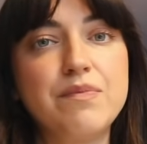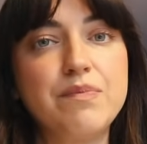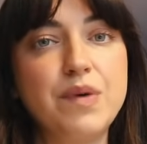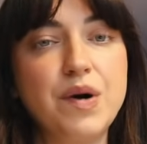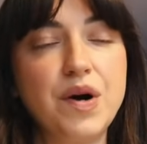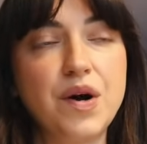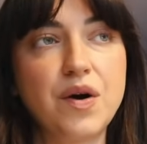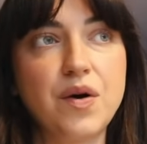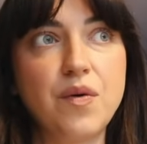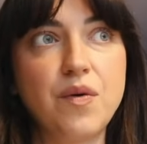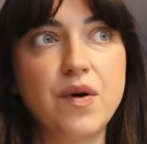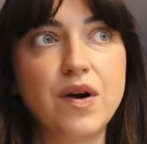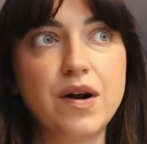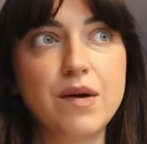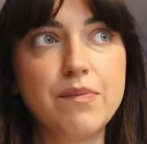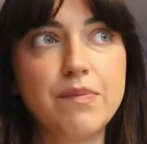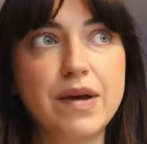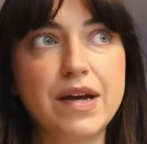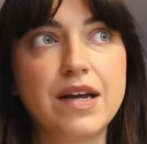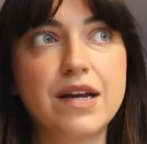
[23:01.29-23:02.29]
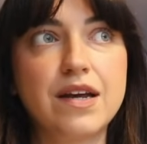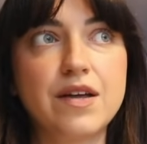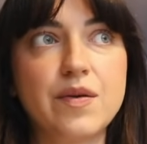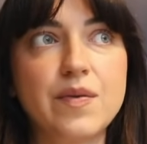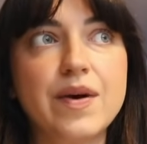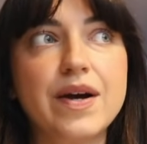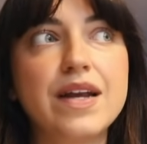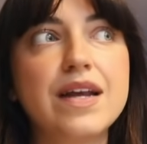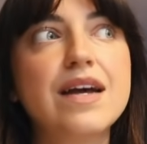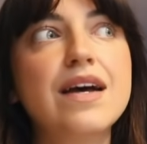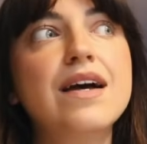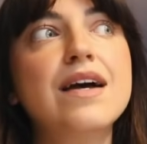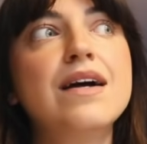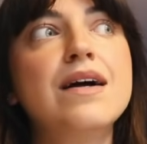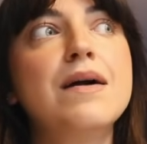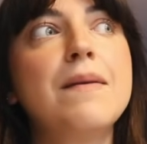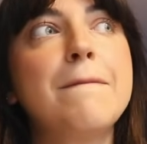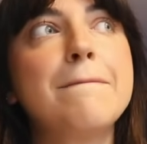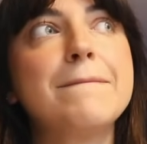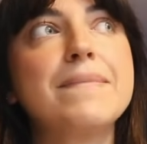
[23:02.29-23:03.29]
book or pick another one.
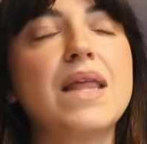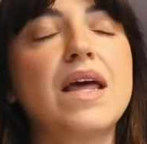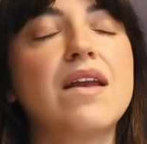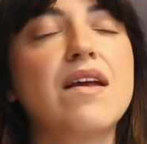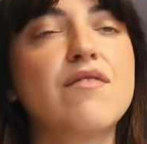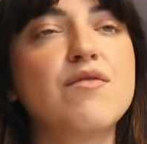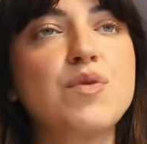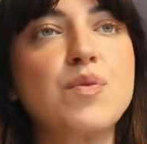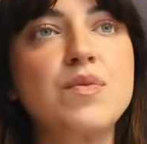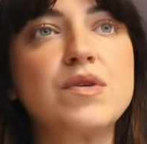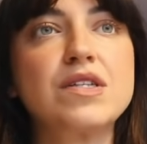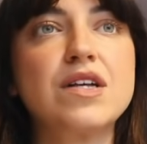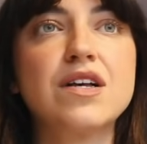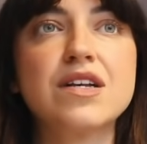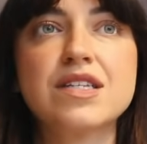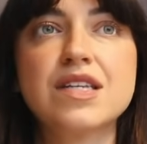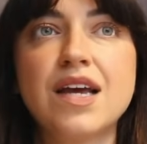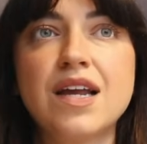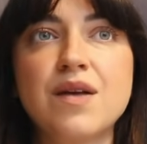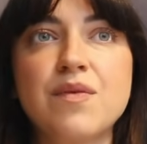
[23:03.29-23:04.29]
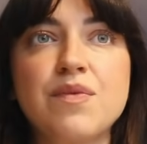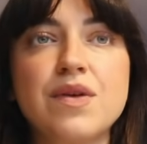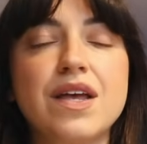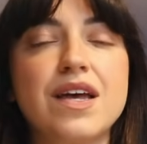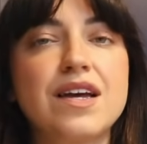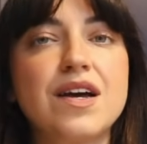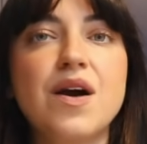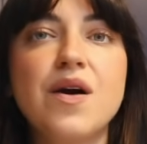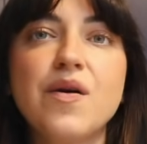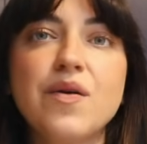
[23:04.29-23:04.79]
And everyone was all excited. We're like, oh